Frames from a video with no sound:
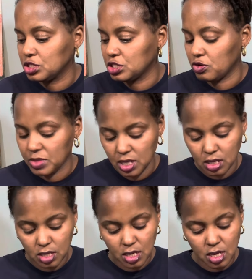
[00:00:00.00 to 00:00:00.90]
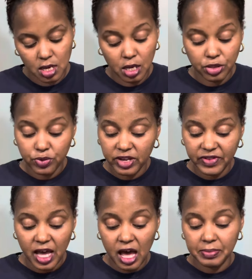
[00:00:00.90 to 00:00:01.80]
Show me. Three of
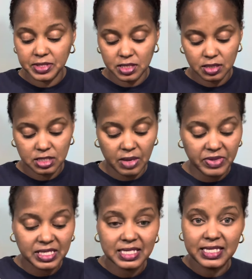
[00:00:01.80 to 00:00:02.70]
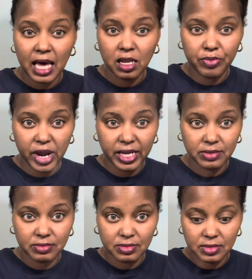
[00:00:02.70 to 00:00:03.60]
Cups. Something to celebrate.
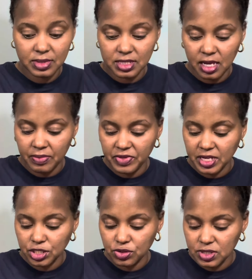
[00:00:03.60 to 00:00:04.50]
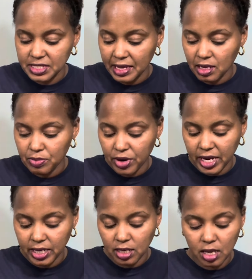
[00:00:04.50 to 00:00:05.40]
Something to
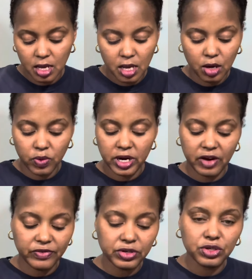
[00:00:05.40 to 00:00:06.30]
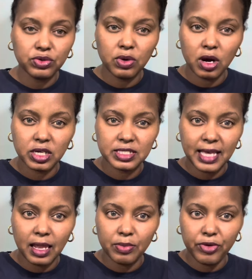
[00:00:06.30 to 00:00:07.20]
celebrate. Whatever you are
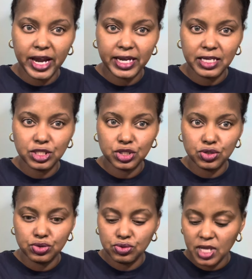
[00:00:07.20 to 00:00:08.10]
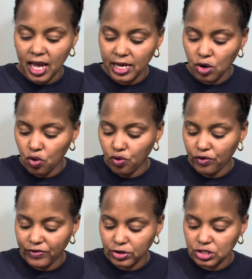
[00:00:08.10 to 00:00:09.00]
celebrating, do not
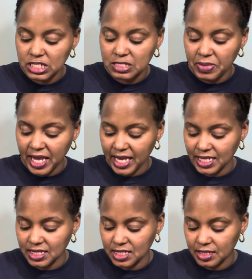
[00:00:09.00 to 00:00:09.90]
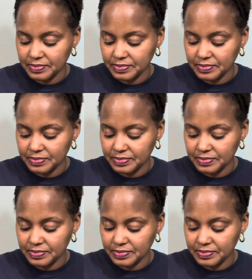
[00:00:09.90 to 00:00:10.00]
overspend.